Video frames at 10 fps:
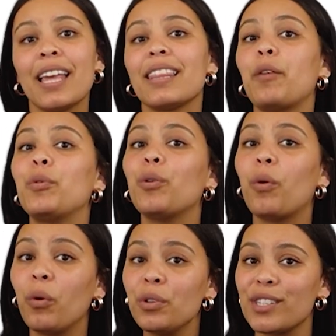They would
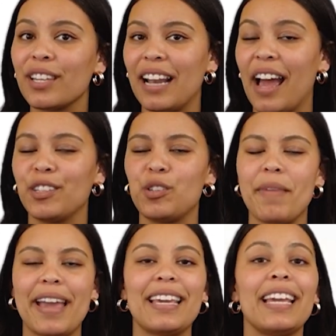also like to
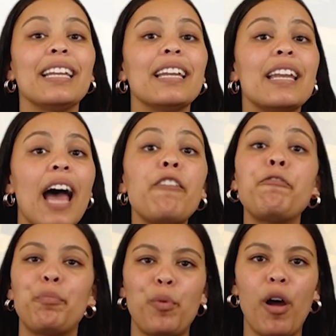make
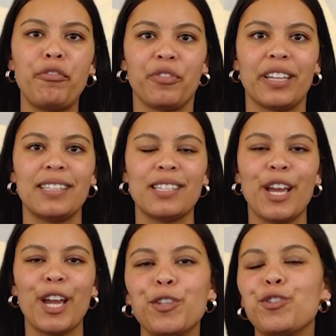enough profit
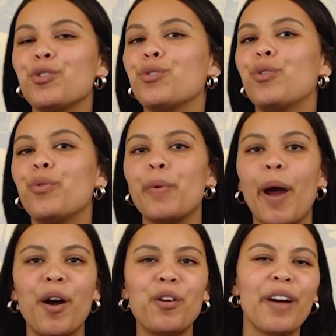to
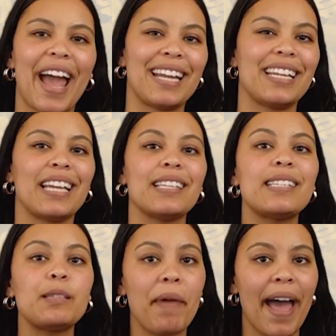grow and
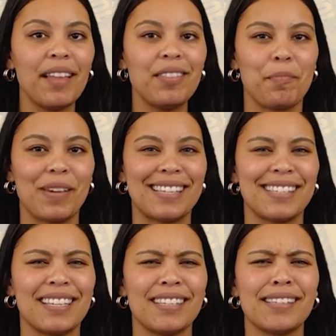expand the
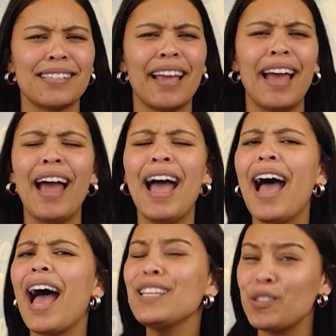business,
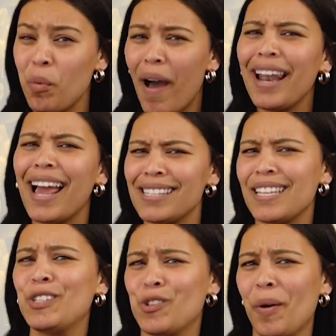as well as
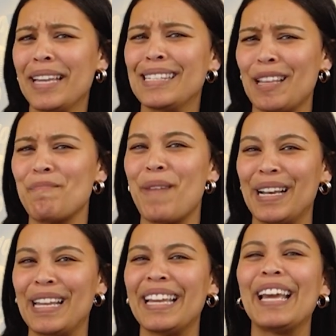enjoy some
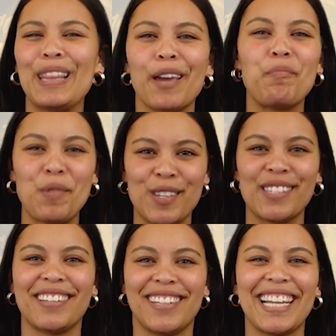money in their
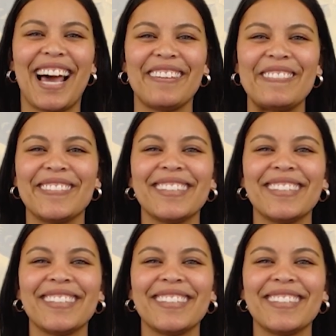personal life.